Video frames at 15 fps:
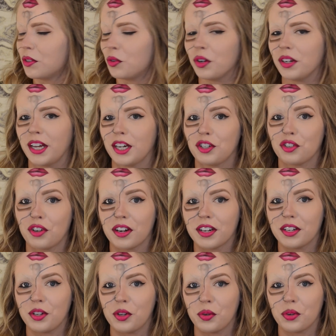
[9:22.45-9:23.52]
Or like
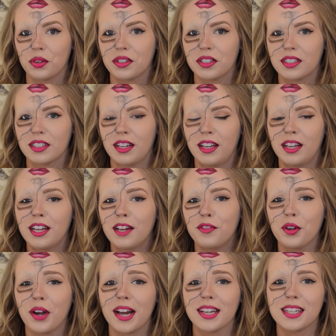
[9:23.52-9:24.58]
drunken noodles. If
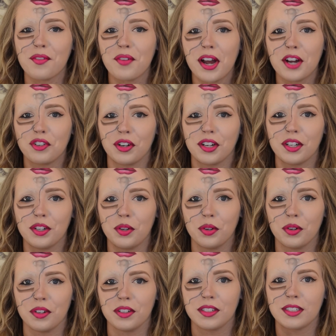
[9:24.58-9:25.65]
you guys never had drunken
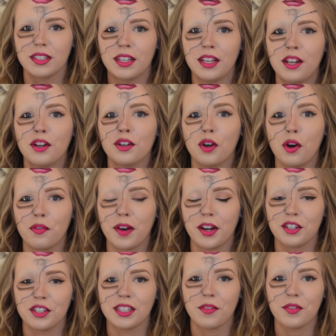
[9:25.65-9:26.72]
noodles, go
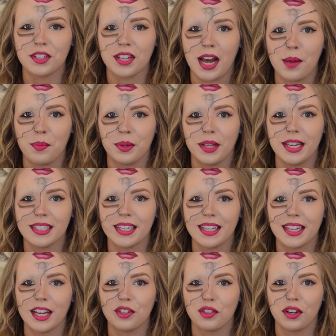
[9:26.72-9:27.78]
find yourself a Thai place and
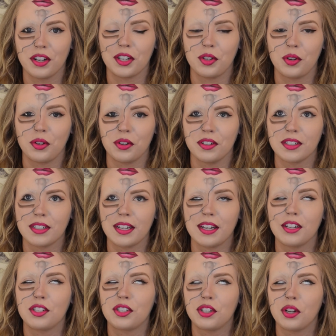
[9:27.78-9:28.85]
get drunken noodles. It
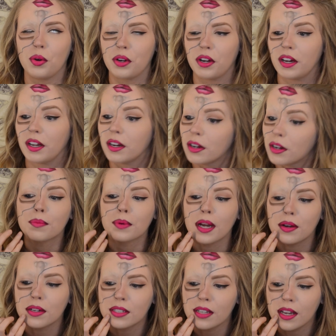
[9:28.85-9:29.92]
is so good. But I
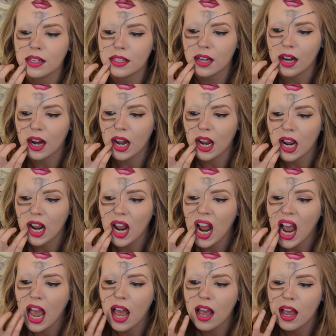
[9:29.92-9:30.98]
would say Thai
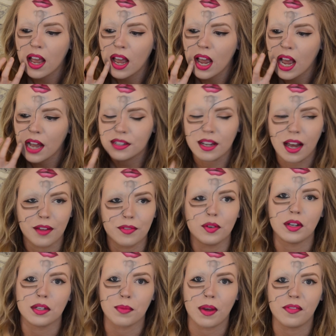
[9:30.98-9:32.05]

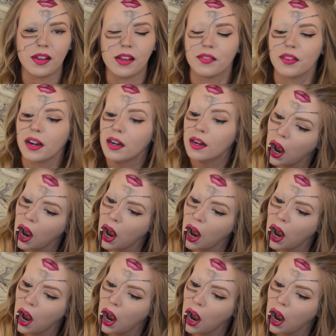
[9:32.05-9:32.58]
food is my favorite.